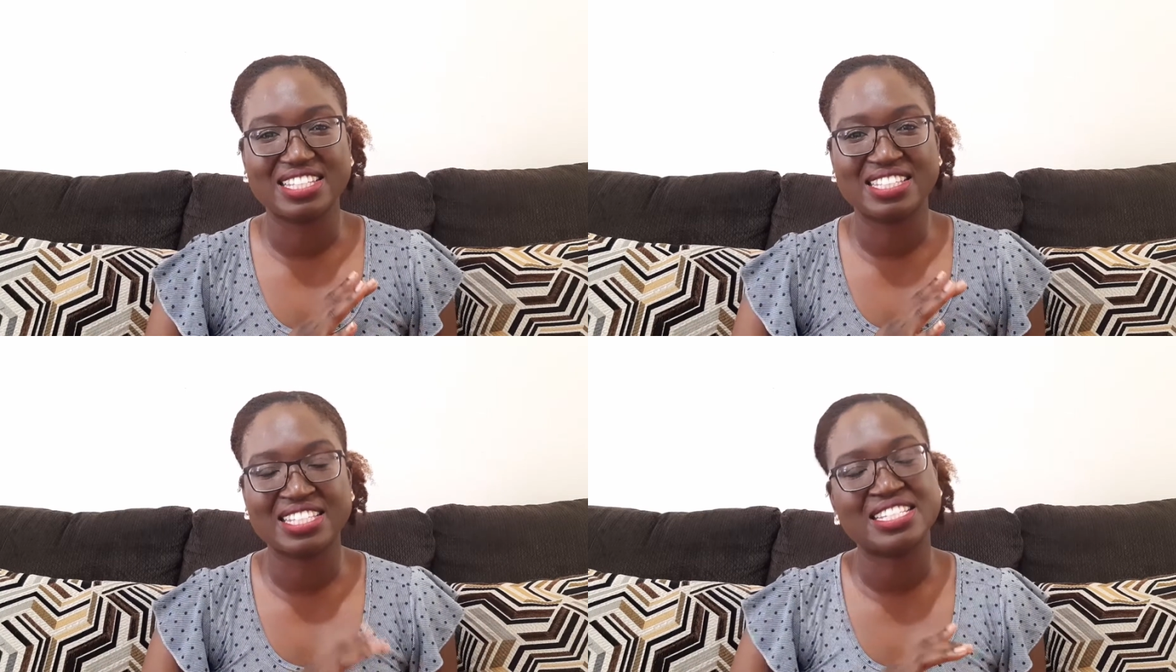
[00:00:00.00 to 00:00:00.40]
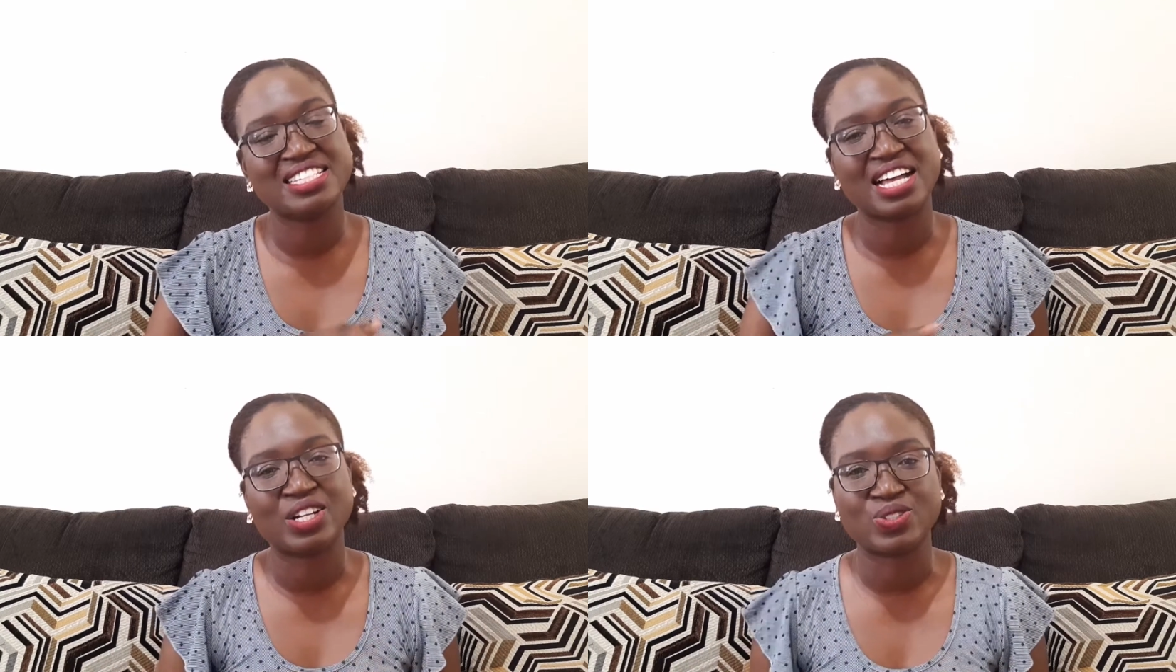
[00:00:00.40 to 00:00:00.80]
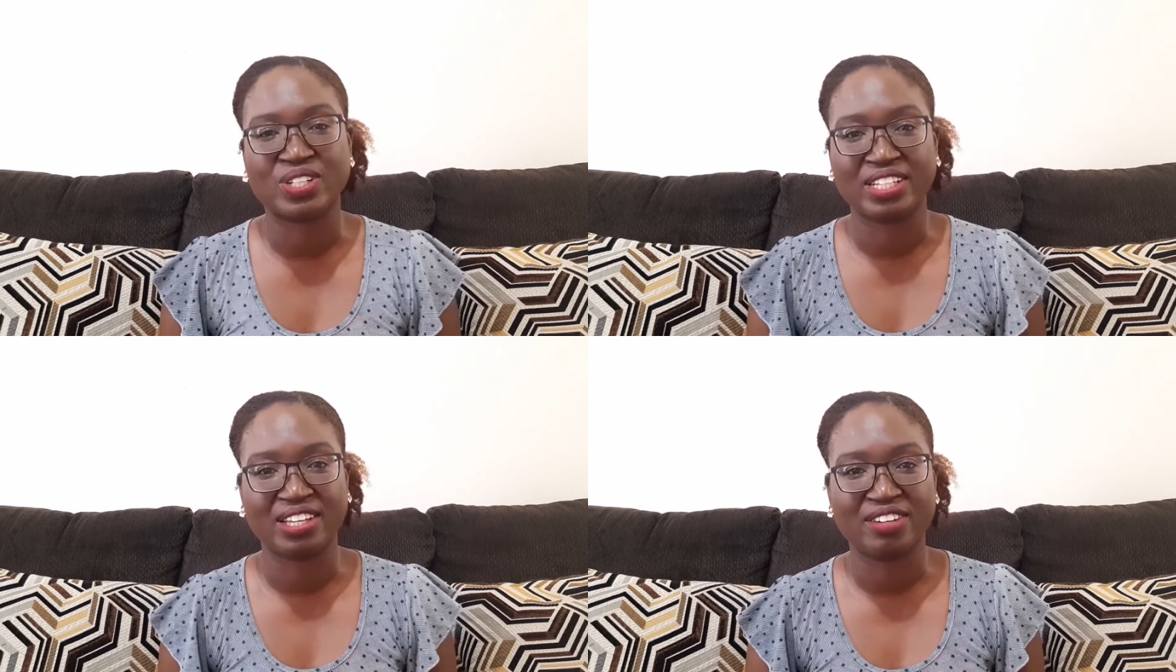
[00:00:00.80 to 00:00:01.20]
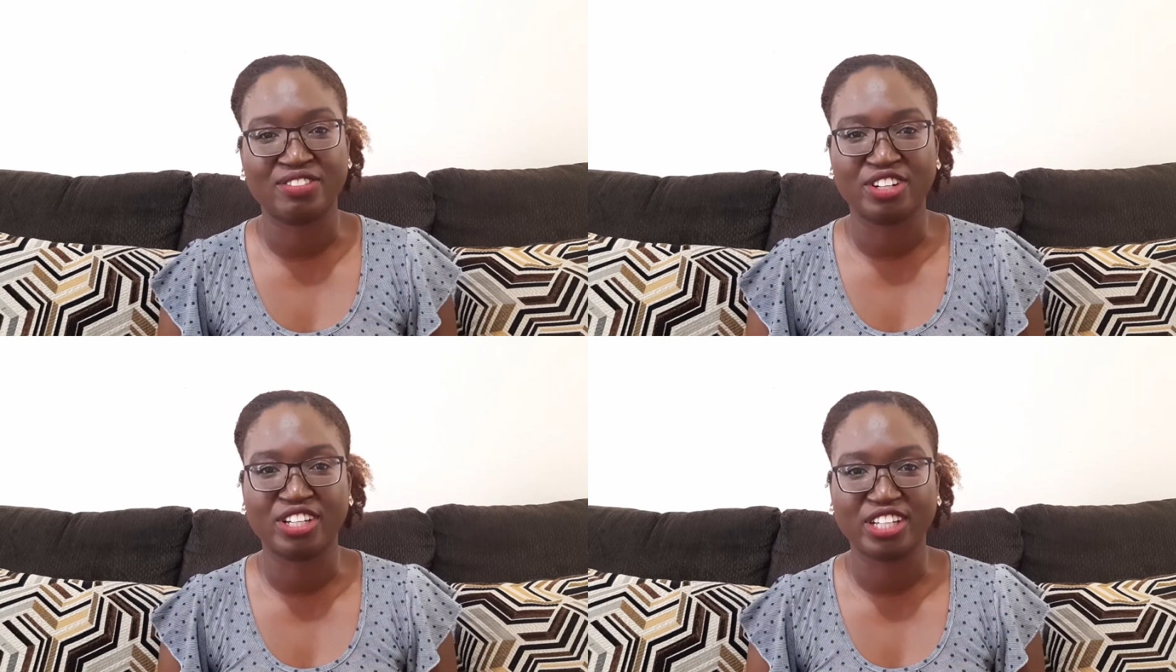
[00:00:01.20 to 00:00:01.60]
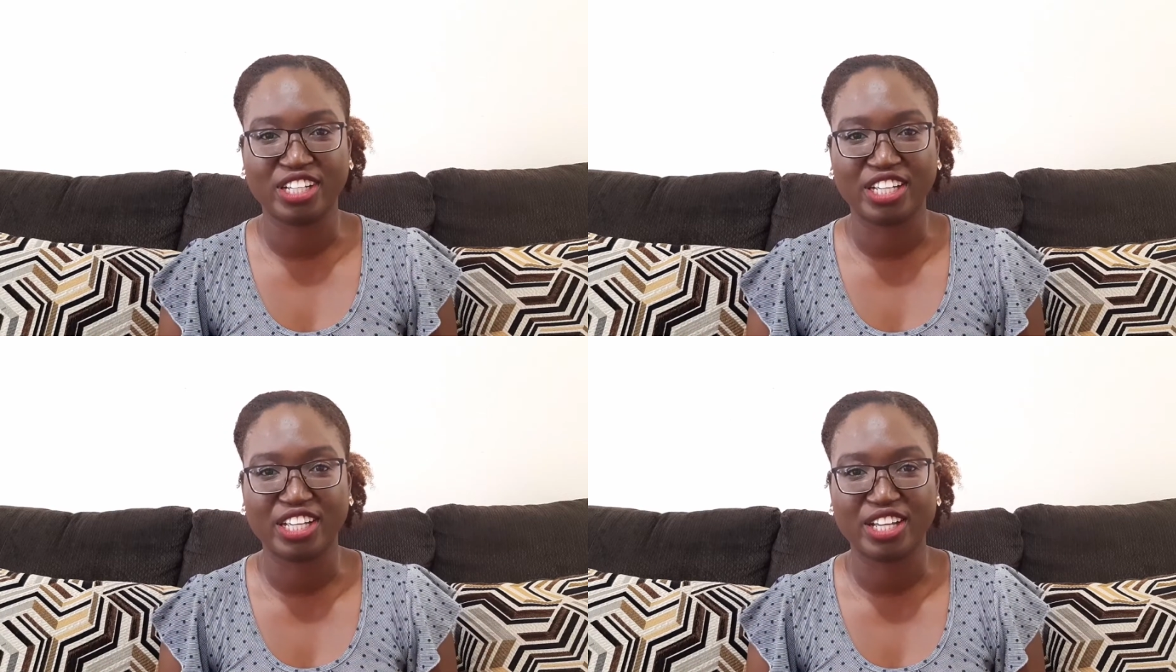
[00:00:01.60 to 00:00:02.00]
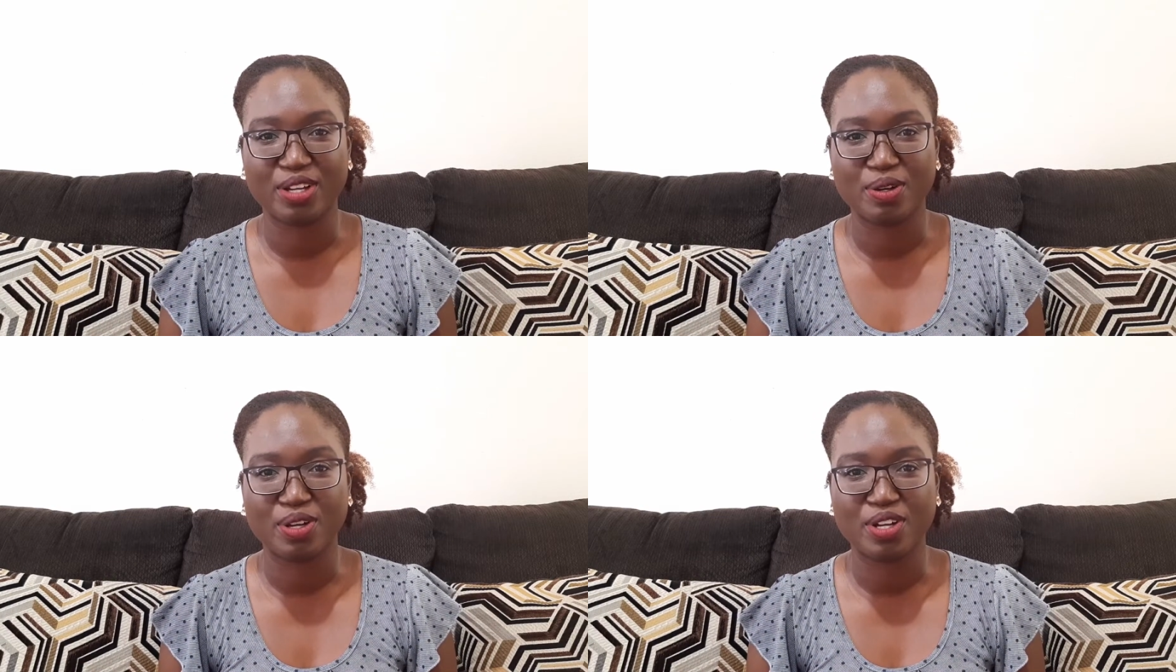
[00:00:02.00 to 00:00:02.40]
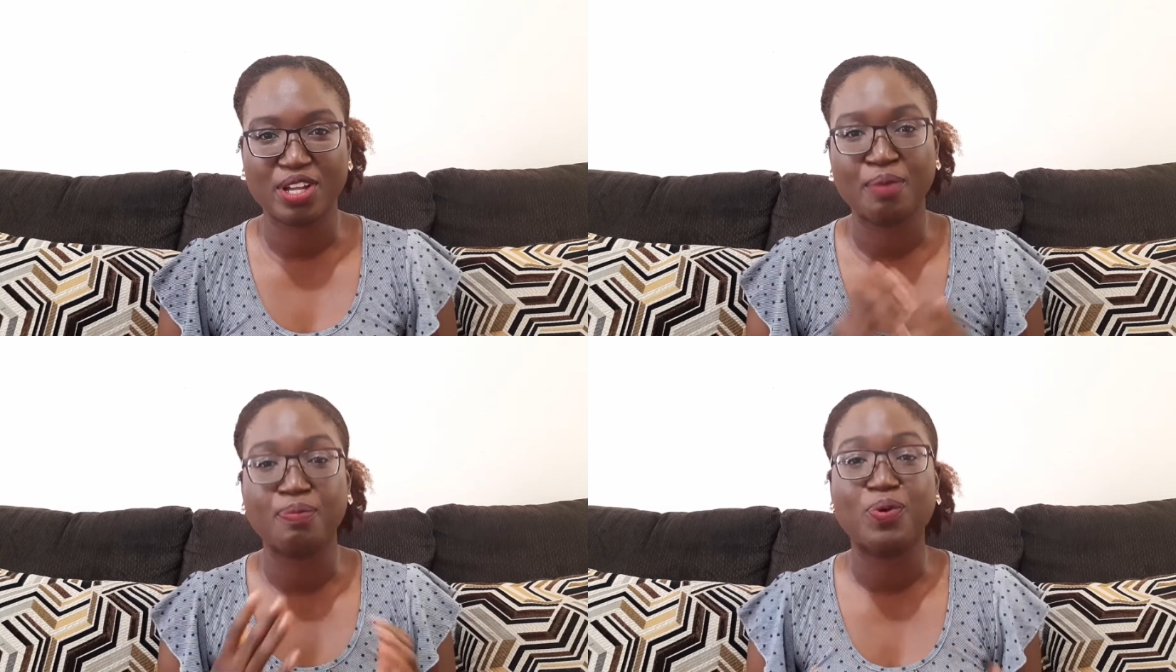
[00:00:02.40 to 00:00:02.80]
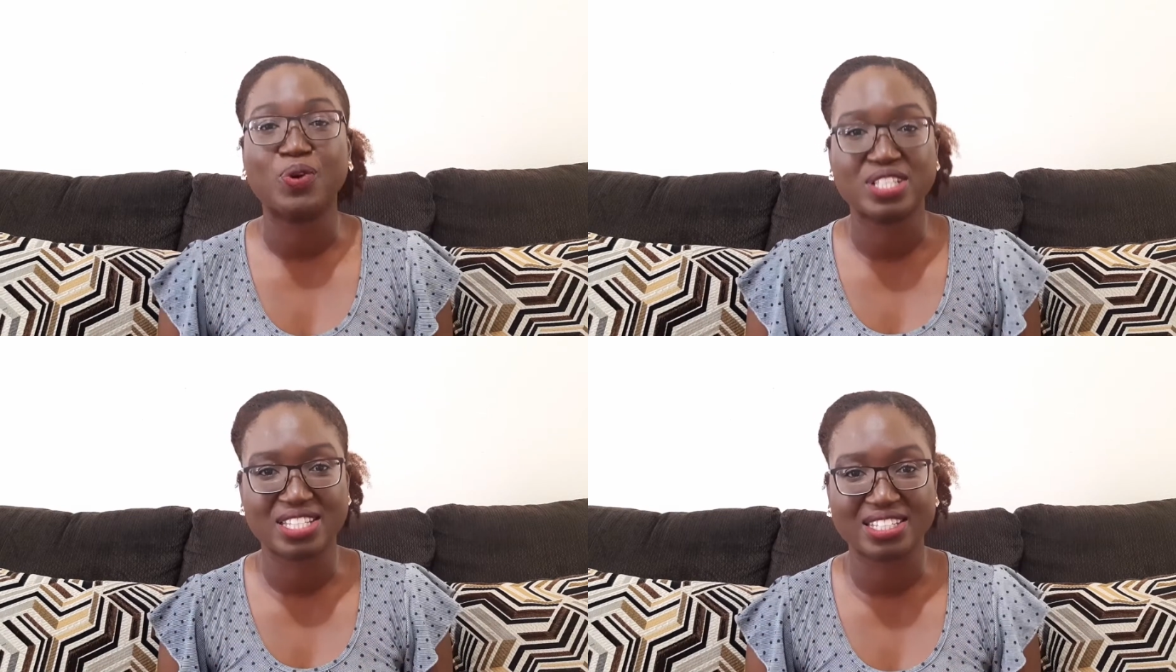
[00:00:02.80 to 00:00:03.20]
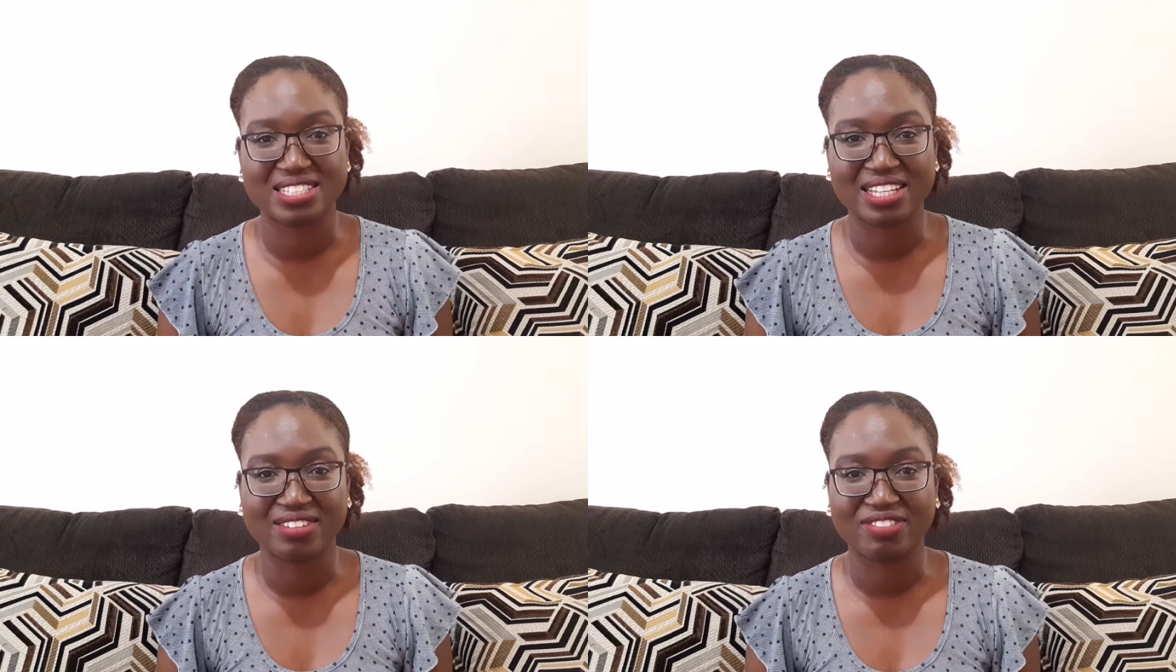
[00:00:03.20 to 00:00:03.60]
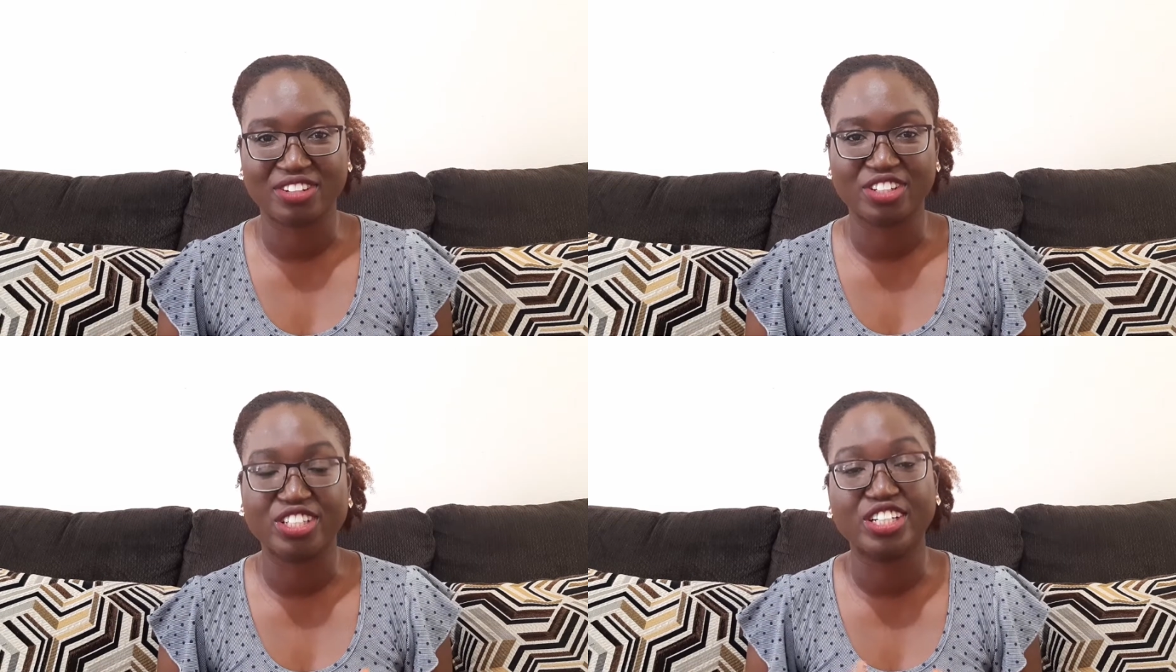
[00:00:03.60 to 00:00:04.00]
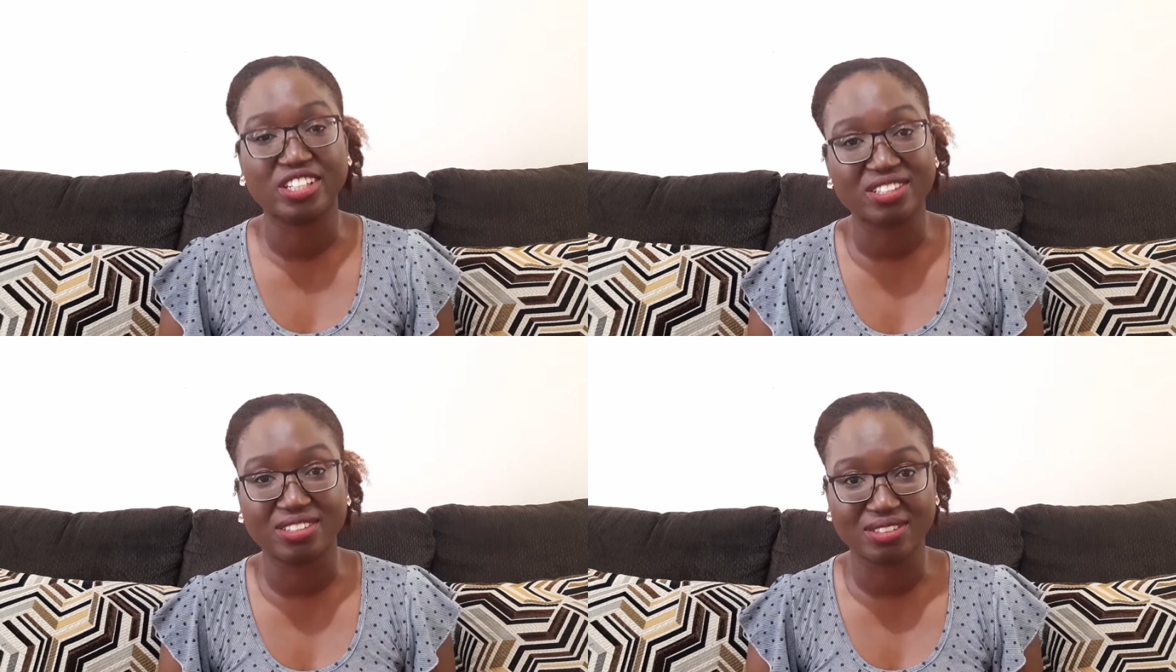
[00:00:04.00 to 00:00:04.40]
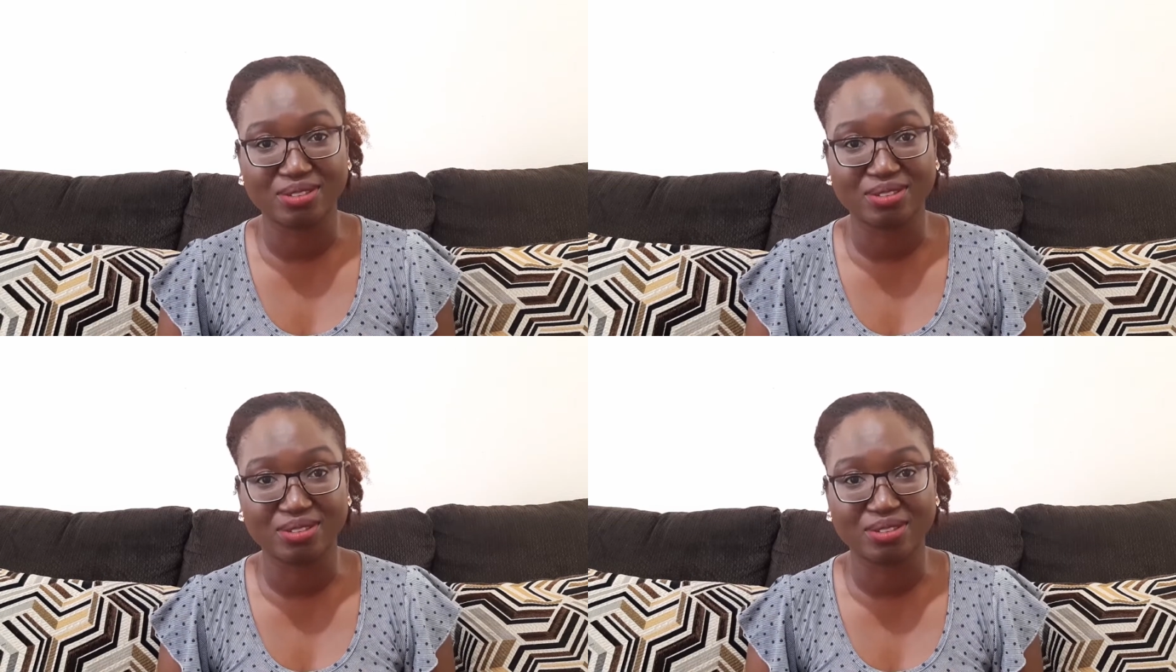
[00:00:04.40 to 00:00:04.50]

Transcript: this is actually a very important and very good